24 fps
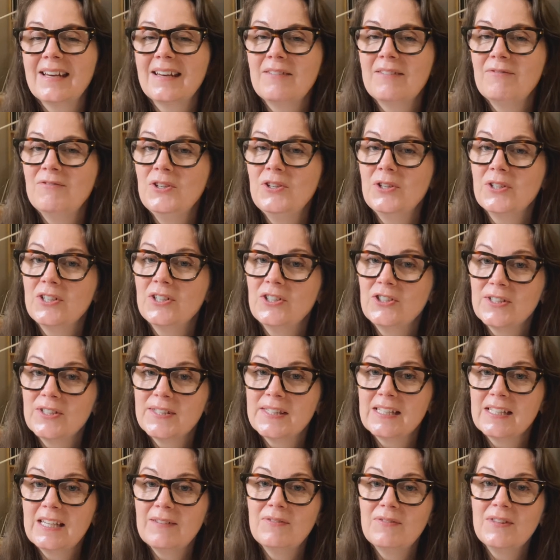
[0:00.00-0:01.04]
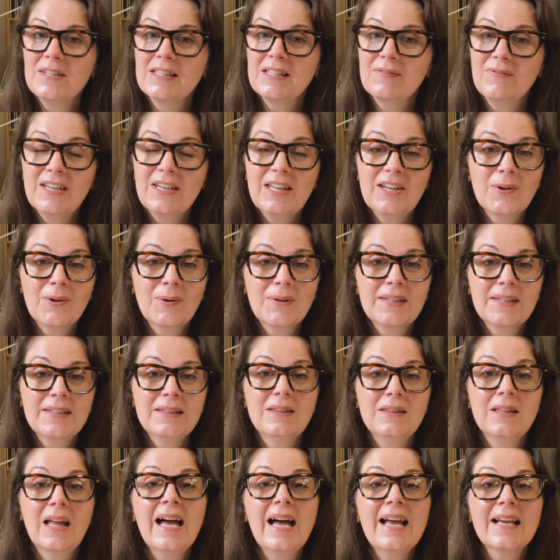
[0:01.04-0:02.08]
if you could just give this video a little
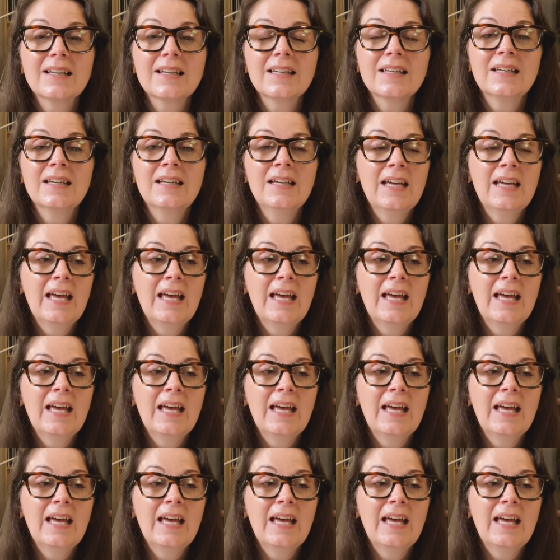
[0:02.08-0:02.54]
like,